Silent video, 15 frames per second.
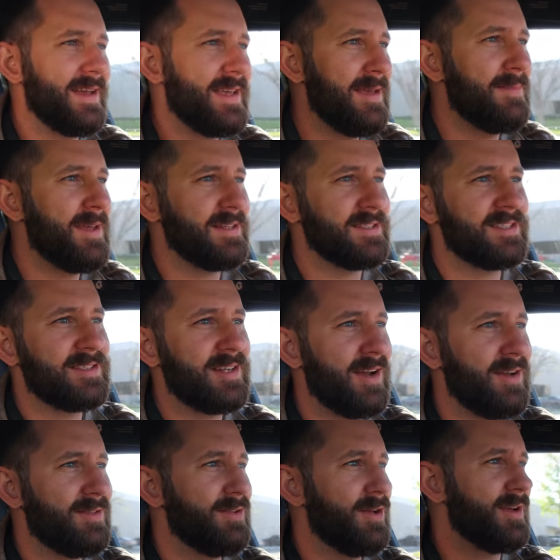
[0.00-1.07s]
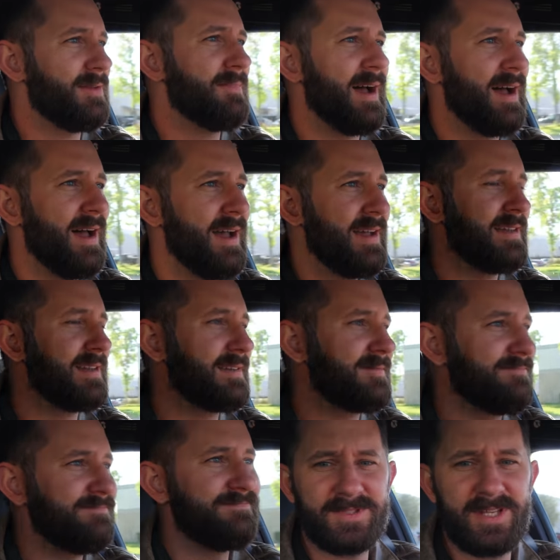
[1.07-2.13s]
I keep getting stuck looking behind
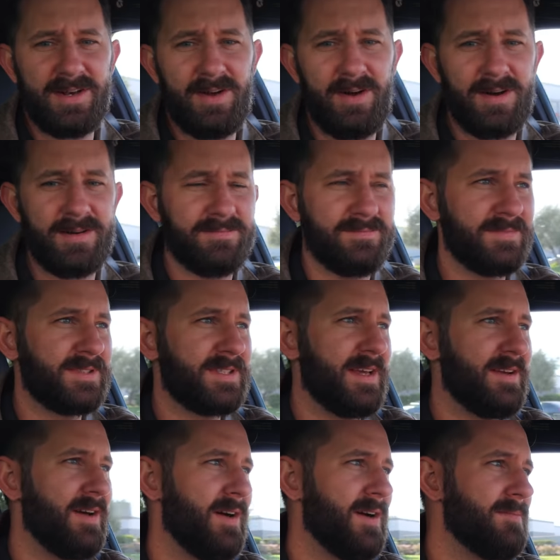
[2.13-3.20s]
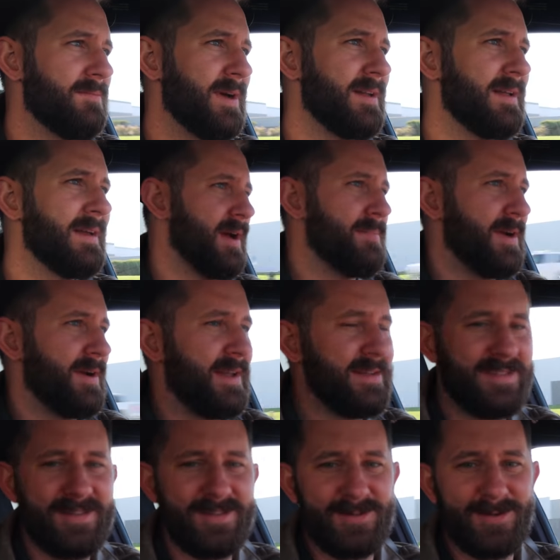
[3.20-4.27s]
and it's getting hard. It's getting hard, but I better get
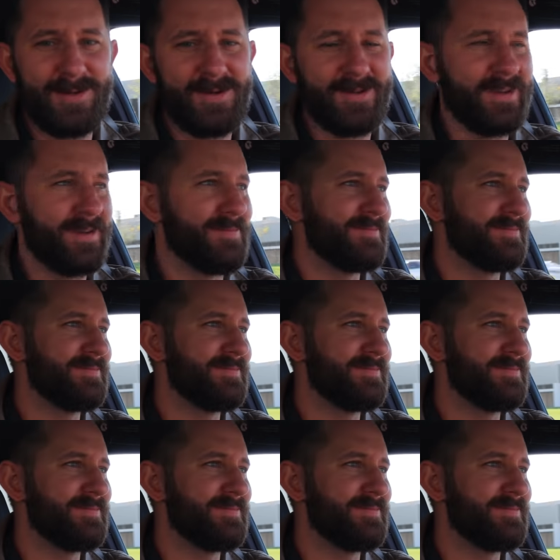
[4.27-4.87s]
to the studio here.